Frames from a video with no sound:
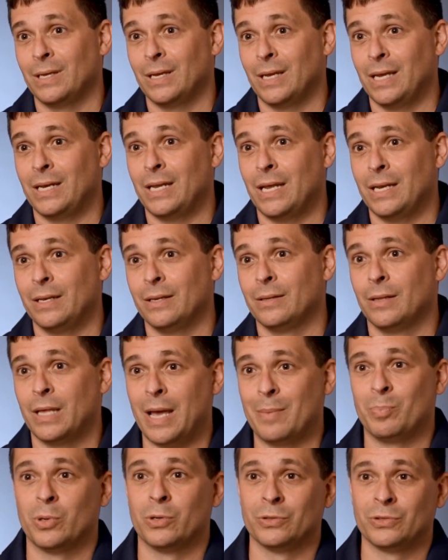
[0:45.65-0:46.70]
And then
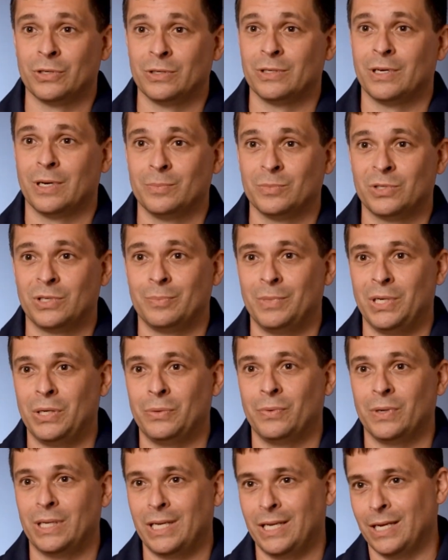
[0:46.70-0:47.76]
that person comes to me
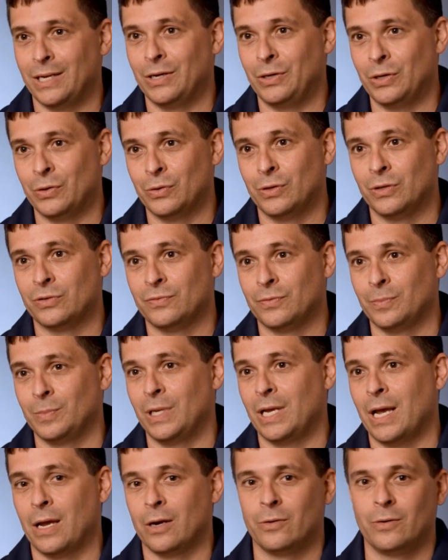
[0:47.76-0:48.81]
when they get a notice from the
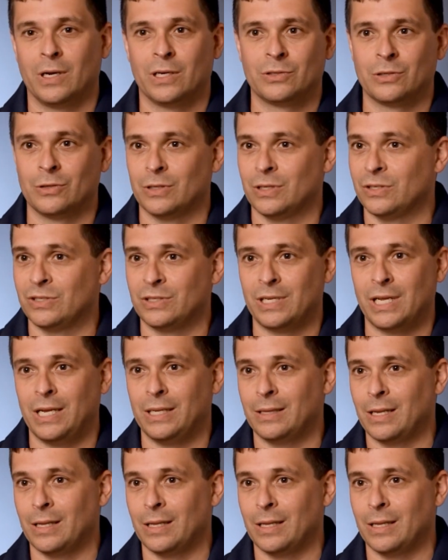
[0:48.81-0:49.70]
IRS or the state